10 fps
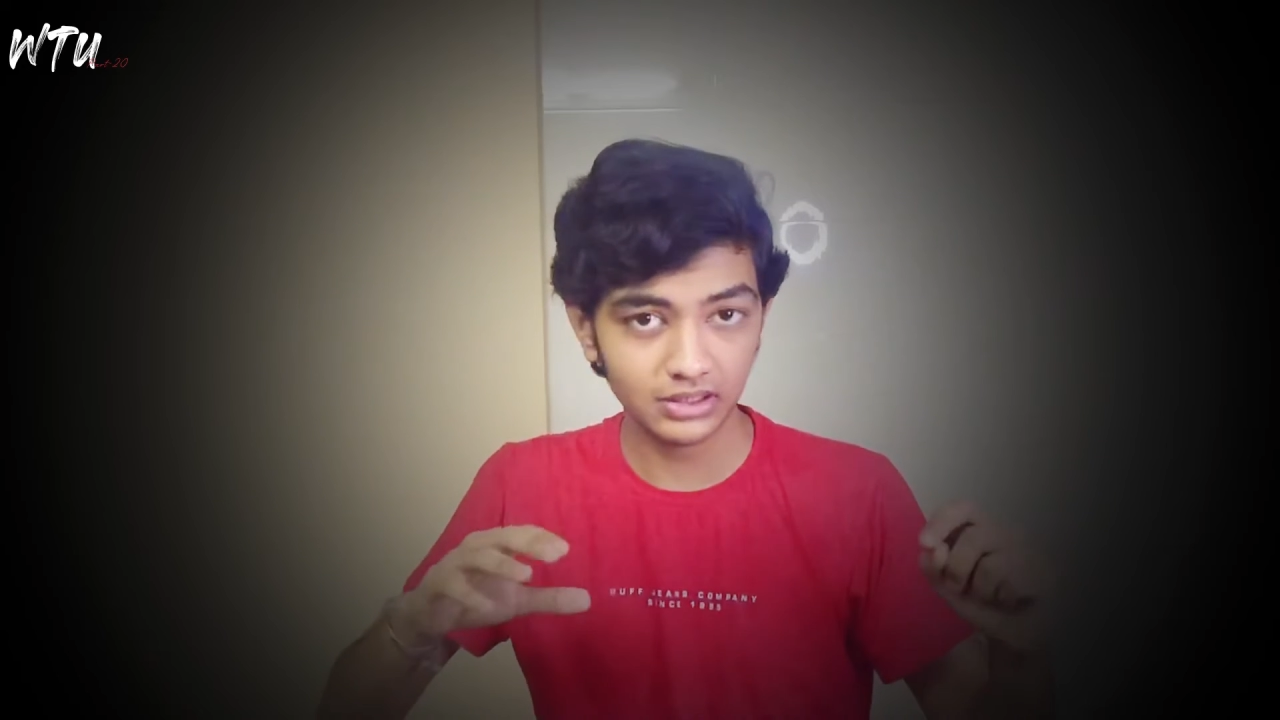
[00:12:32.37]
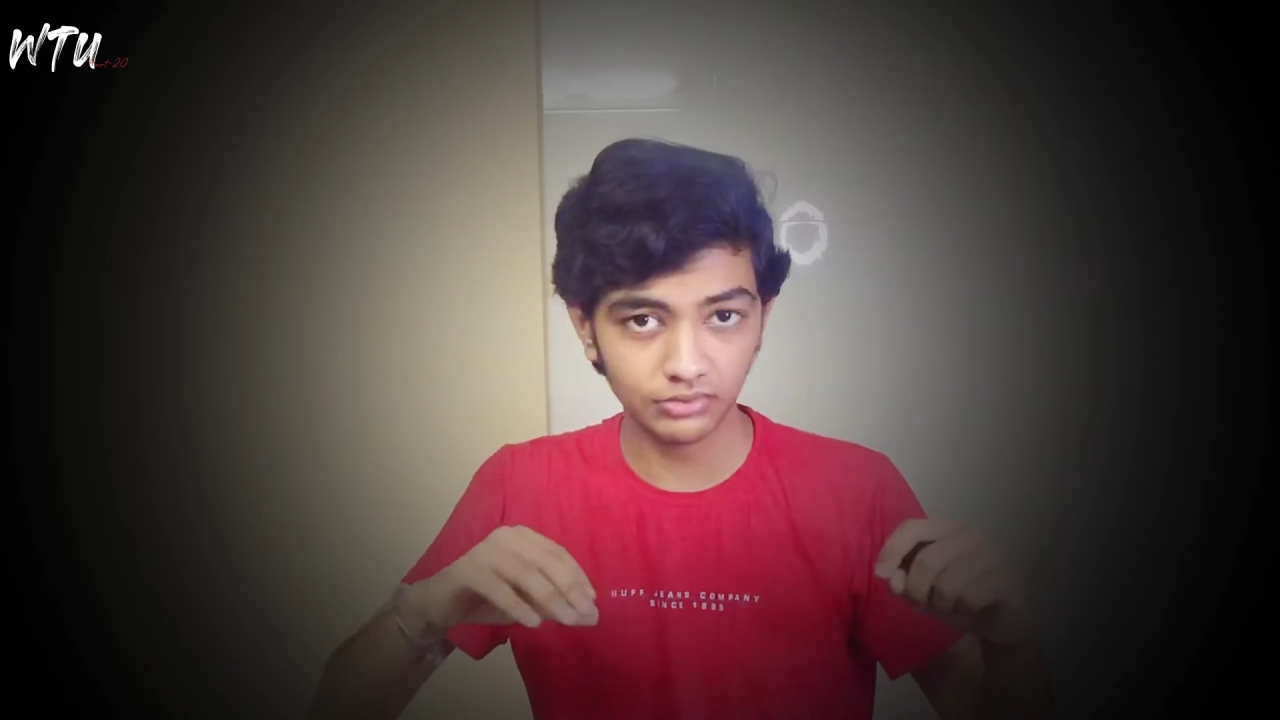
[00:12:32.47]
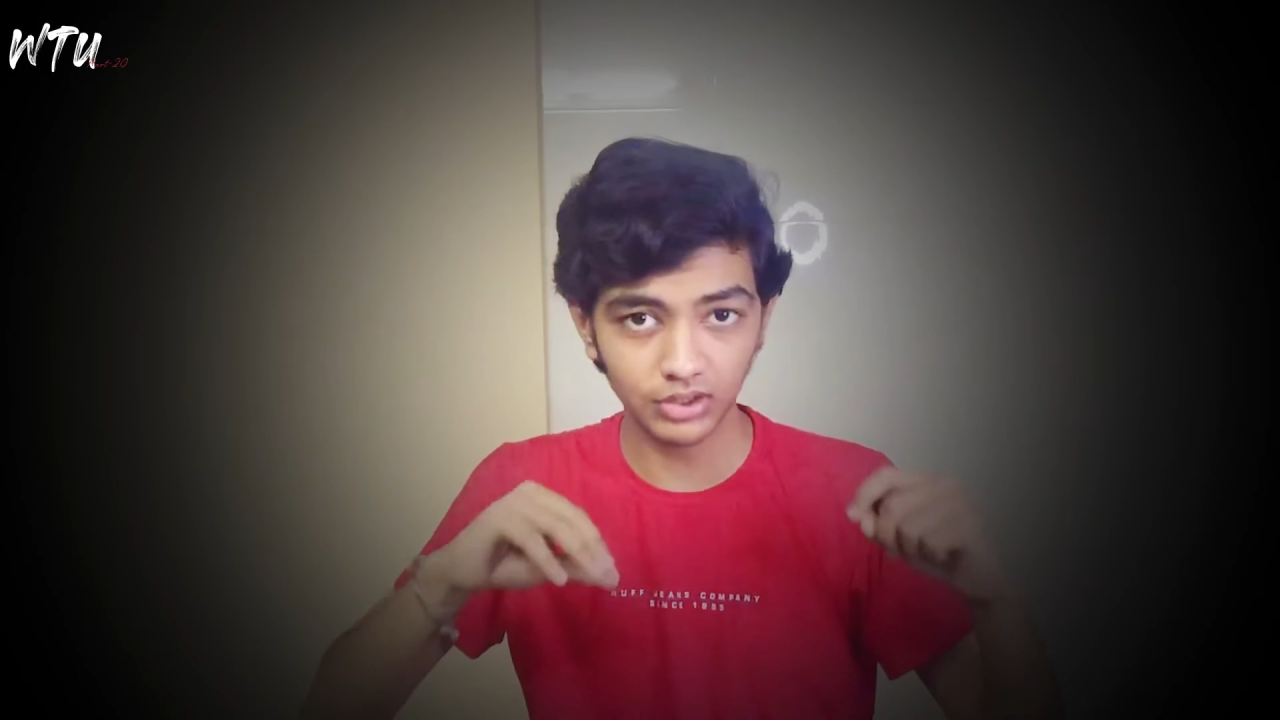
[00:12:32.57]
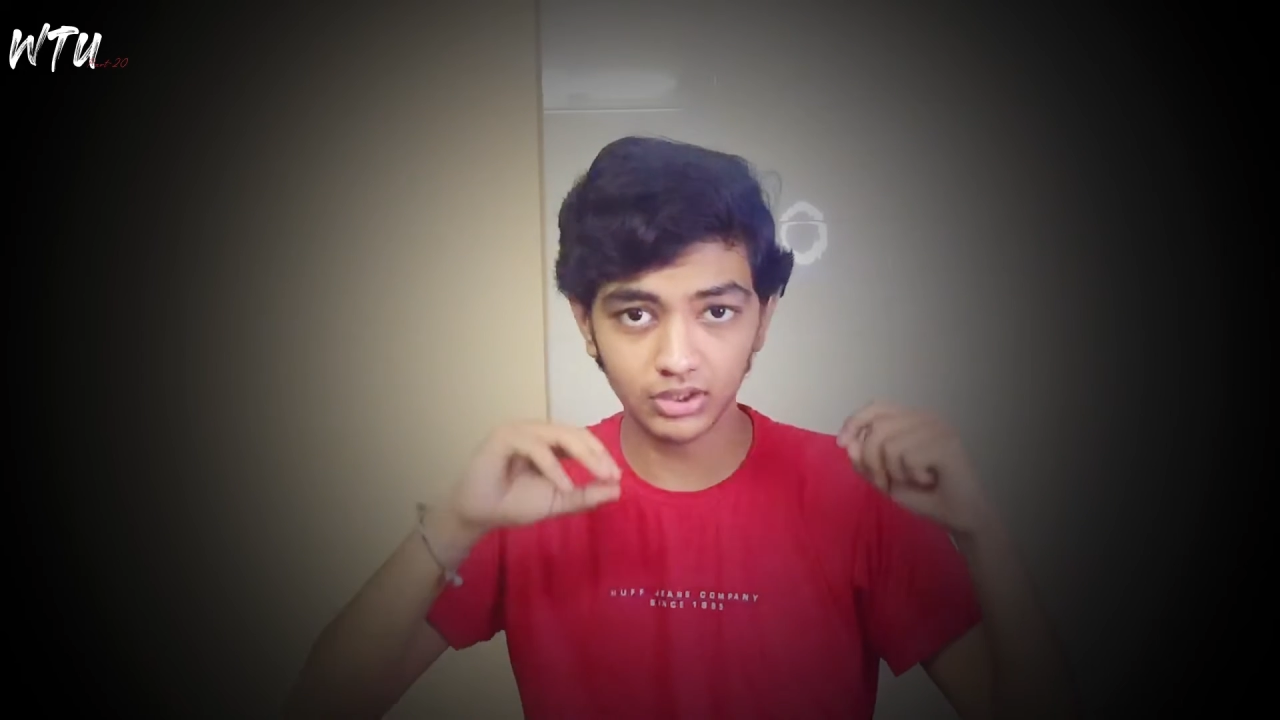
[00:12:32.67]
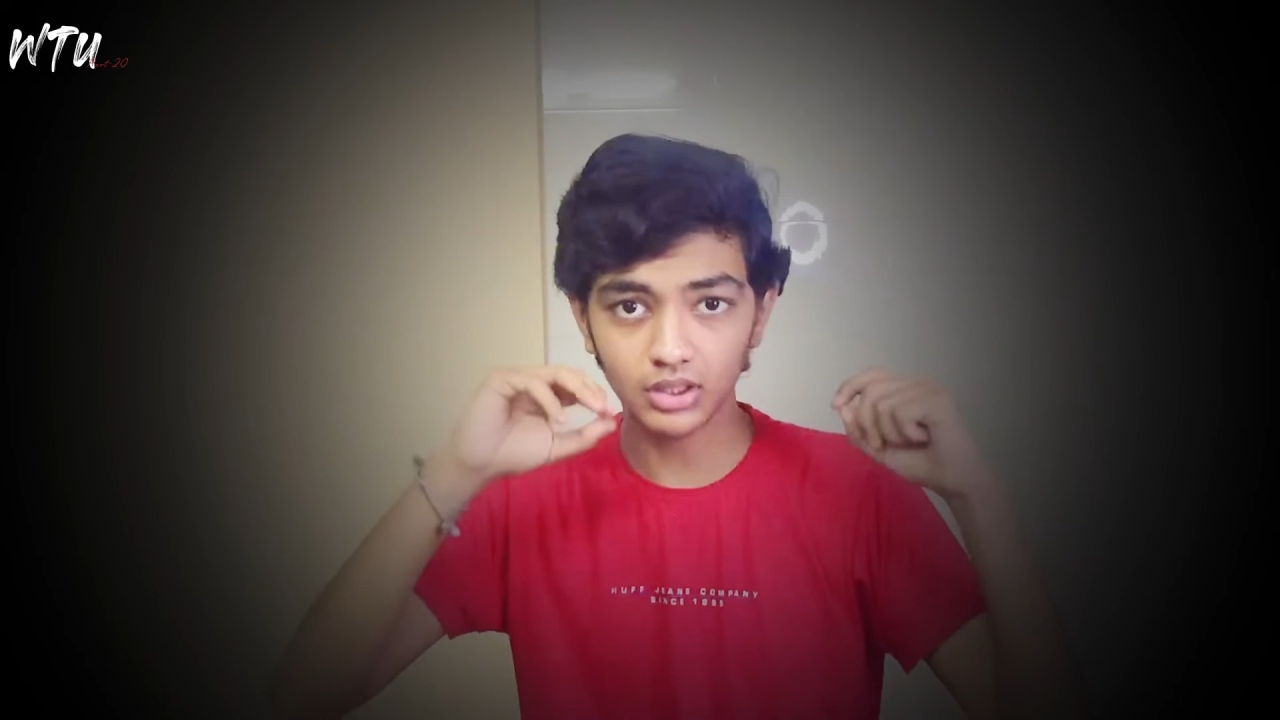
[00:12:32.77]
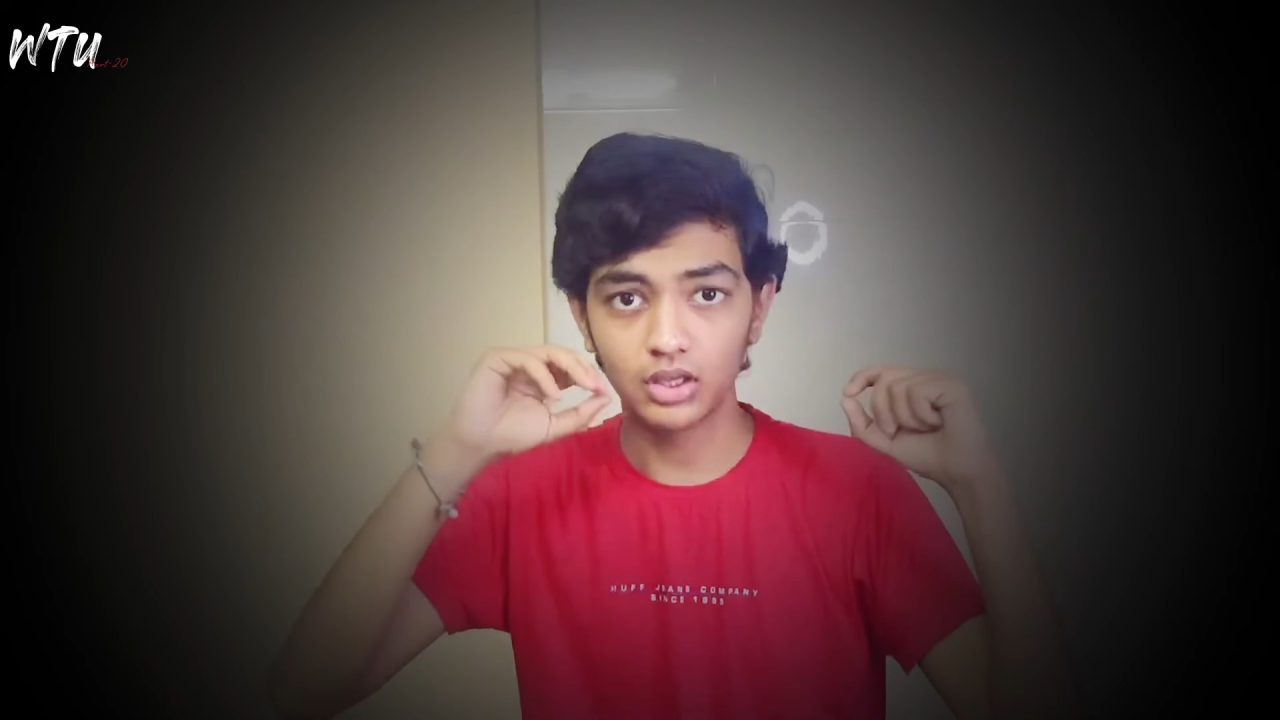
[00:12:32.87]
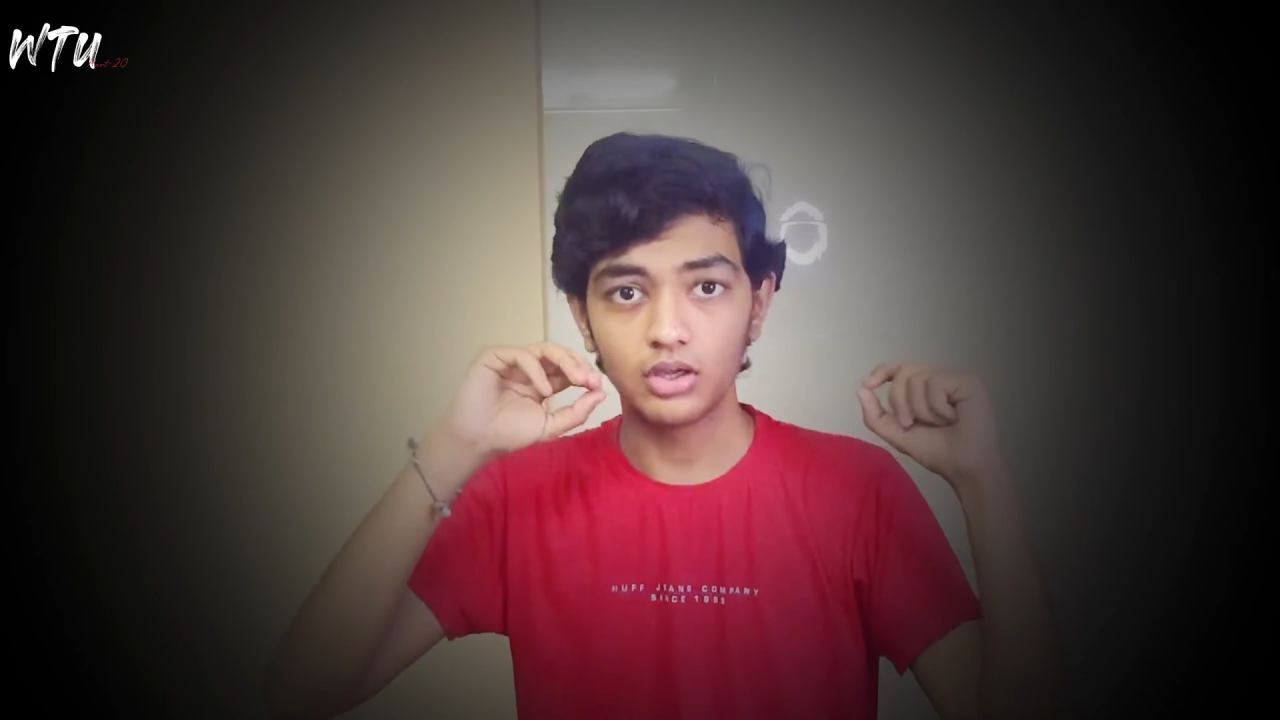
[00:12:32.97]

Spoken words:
series.